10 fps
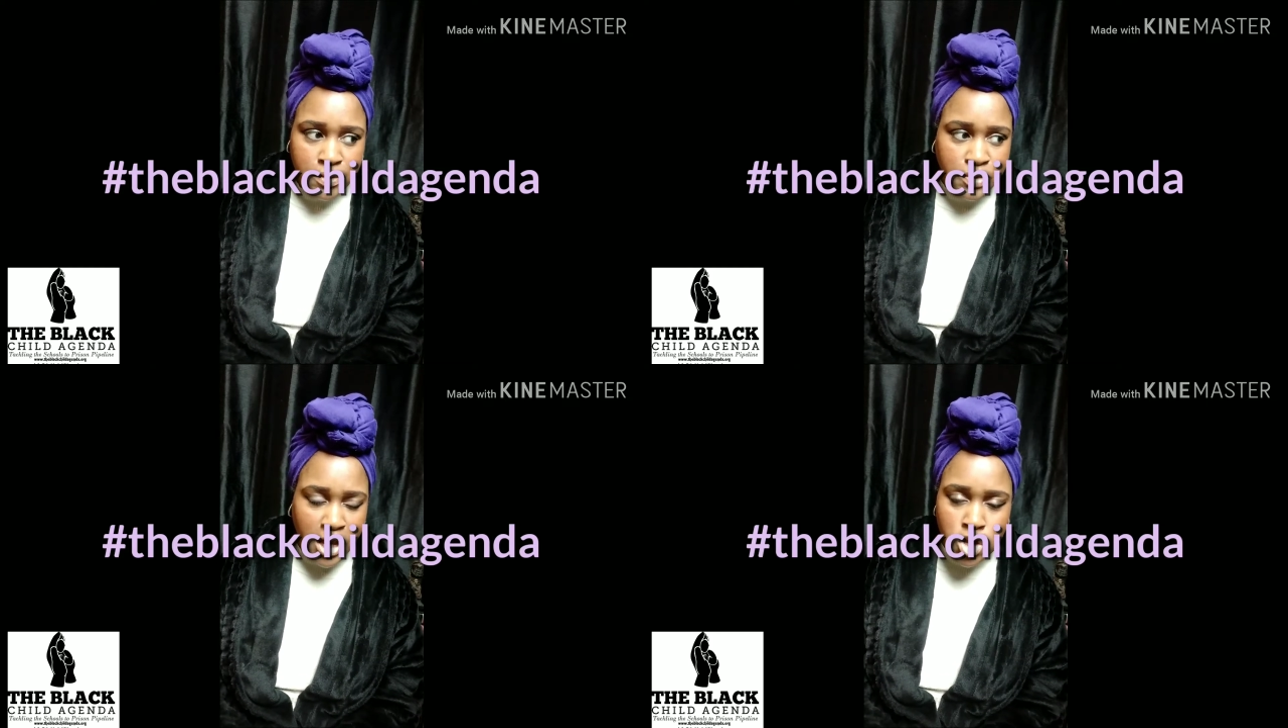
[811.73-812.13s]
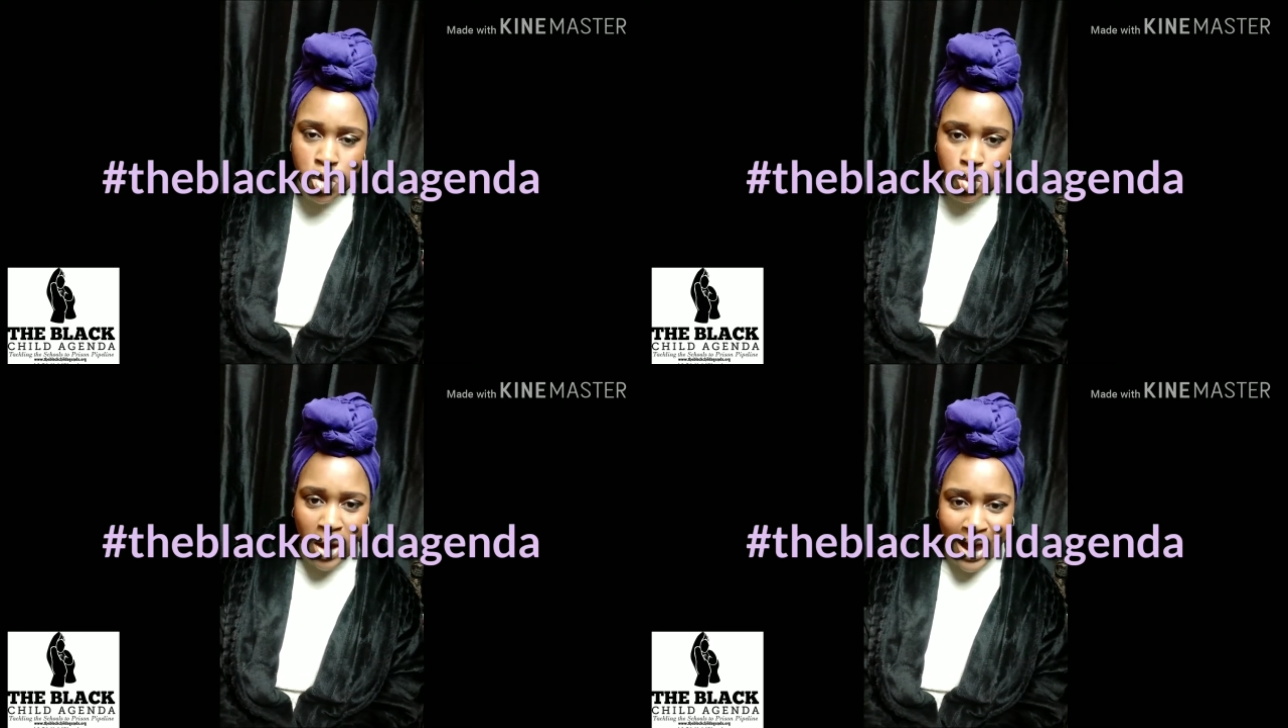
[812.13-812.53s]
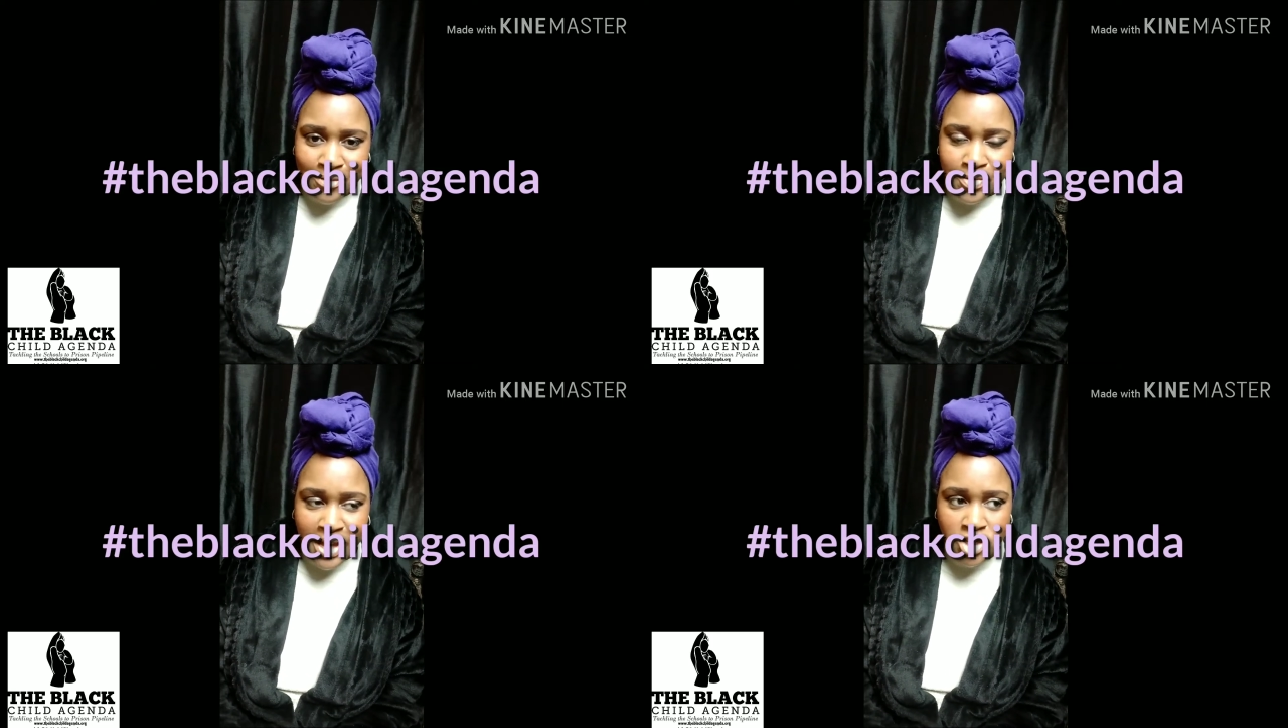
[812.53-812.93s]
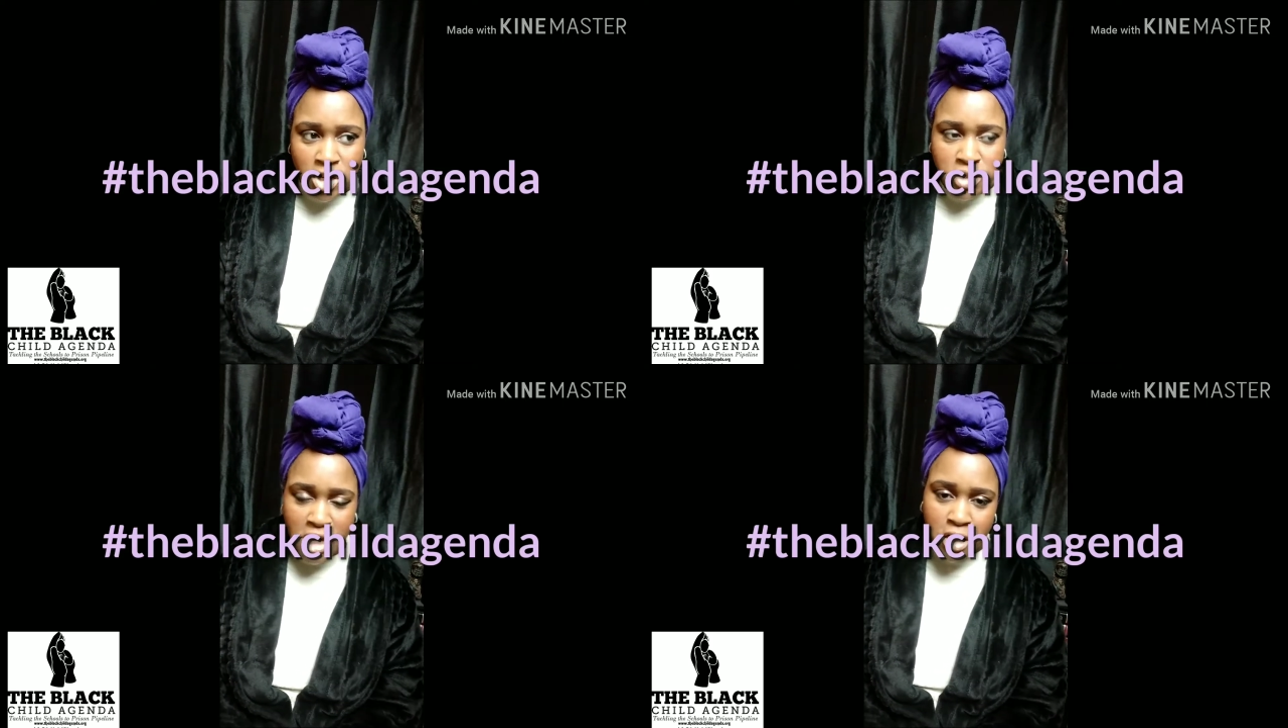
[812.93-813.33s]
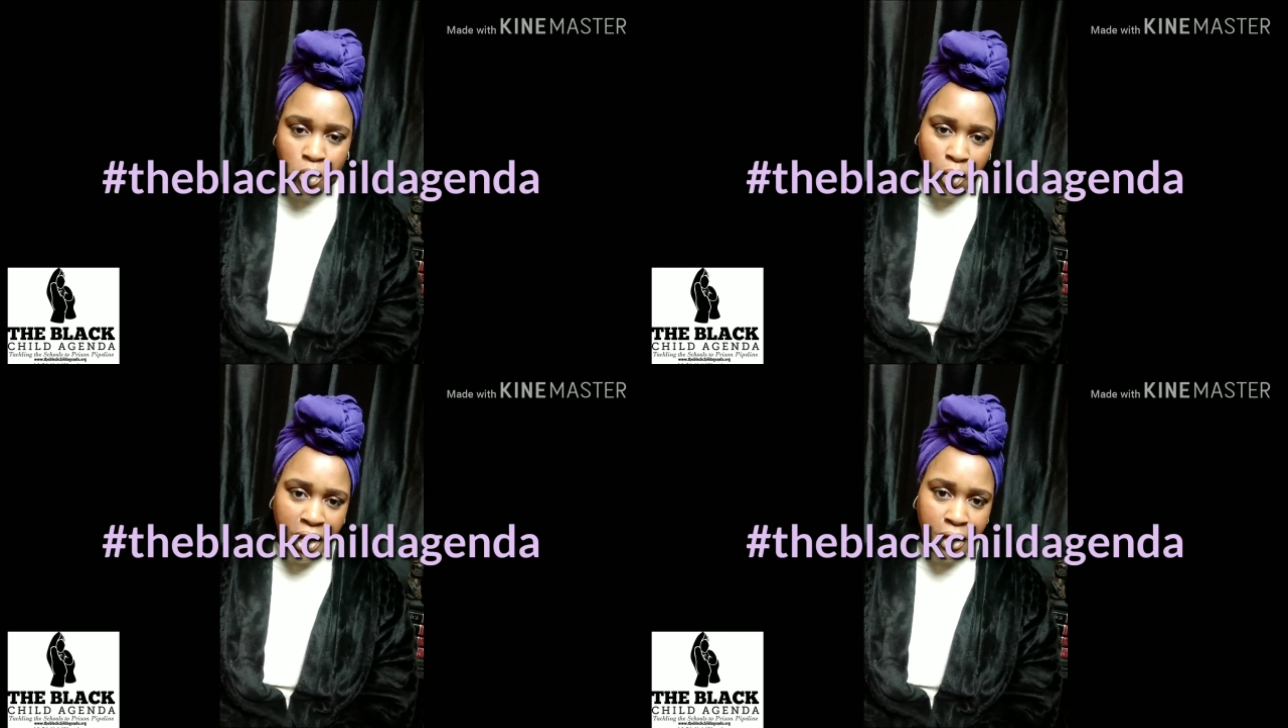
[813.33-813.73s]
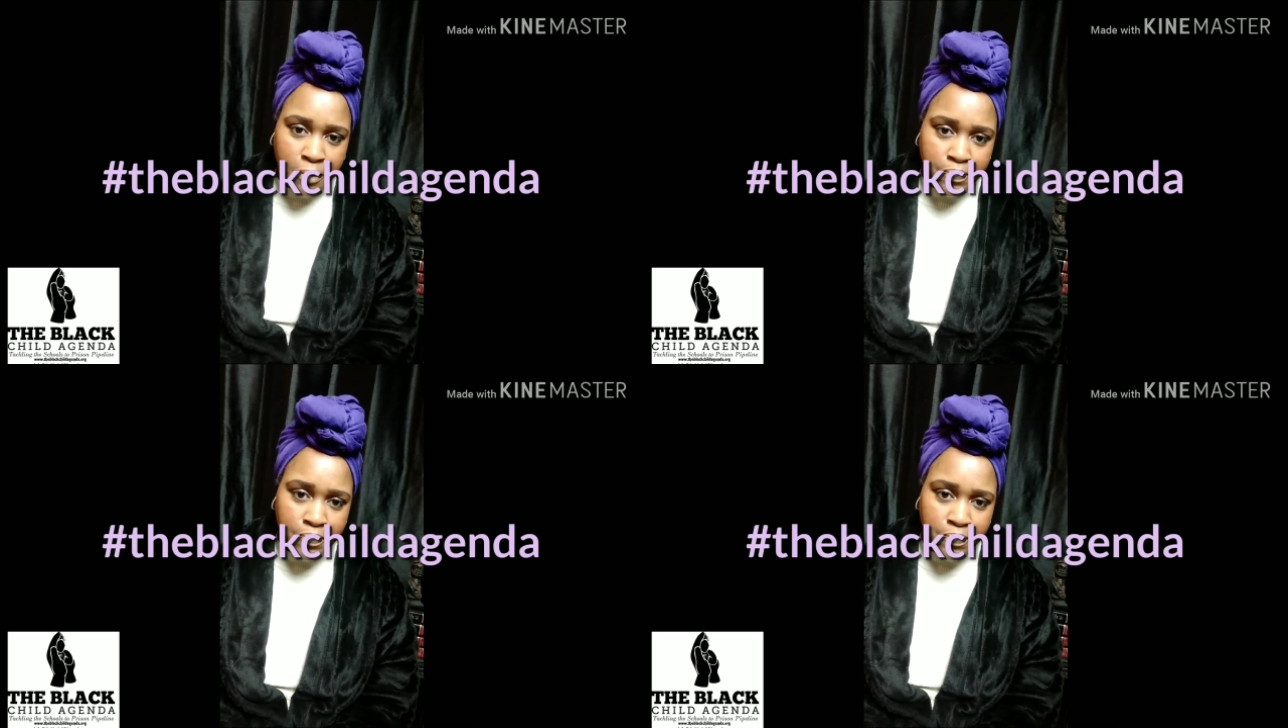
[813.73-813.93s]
That you will have that child taken away.